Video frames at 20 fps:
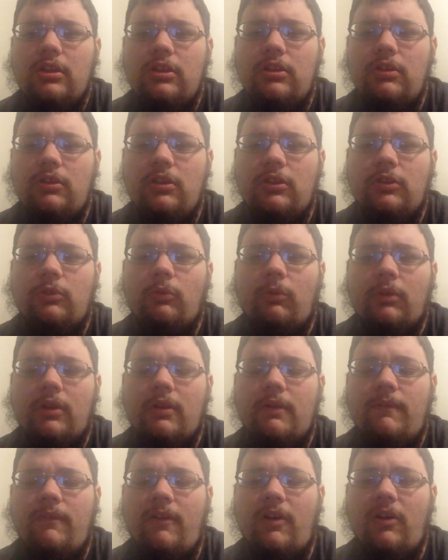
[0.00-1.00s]
you just
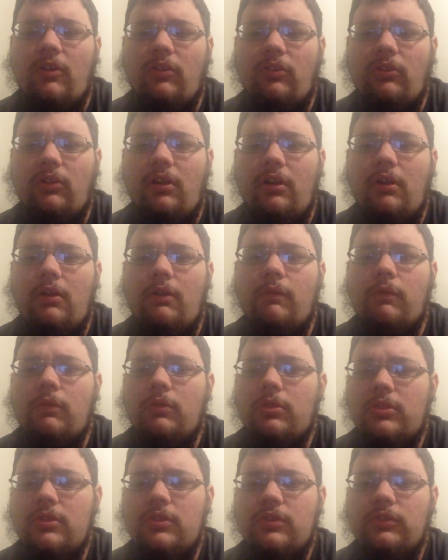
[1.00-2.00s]
want to fall in love
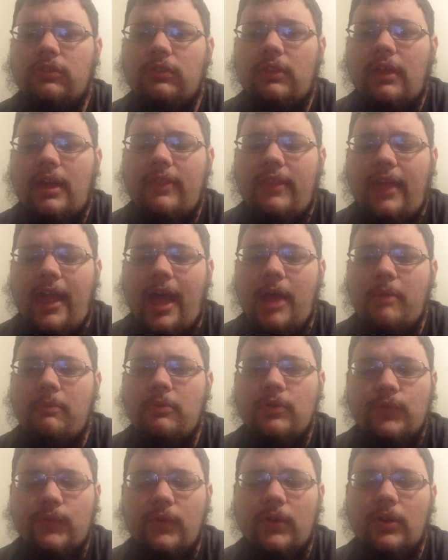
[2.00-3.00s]
with the
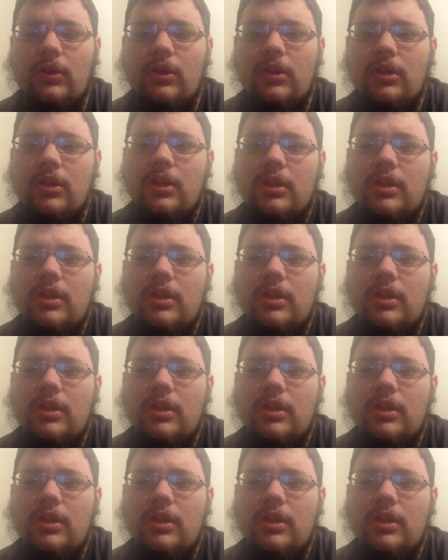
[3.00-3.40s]
atmosphere.